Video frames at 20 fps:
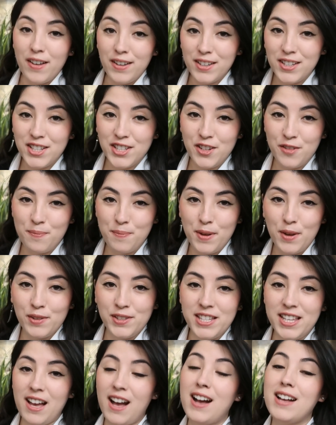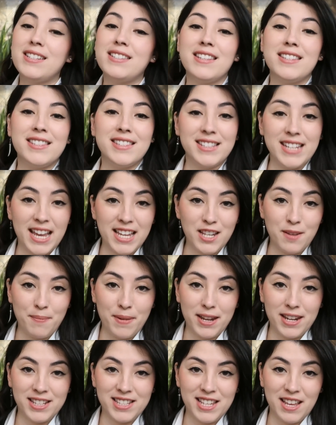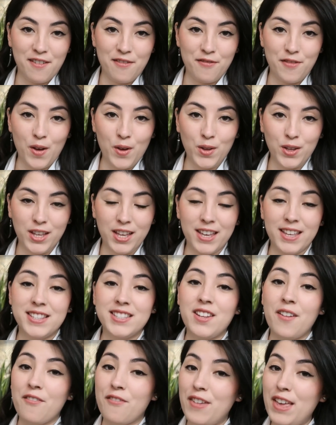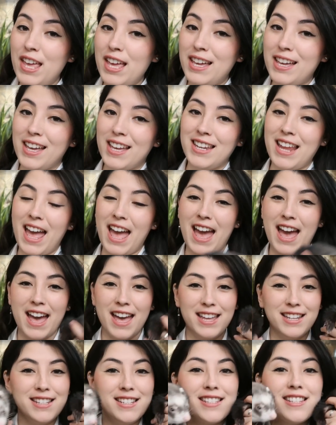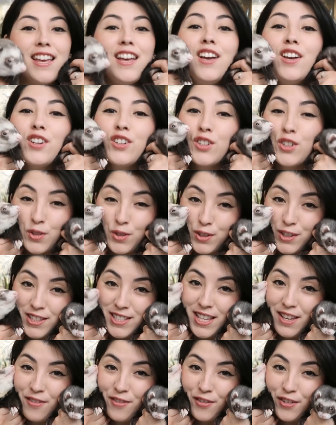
Function of Beauty are sustainability focused, vegan, and cruelty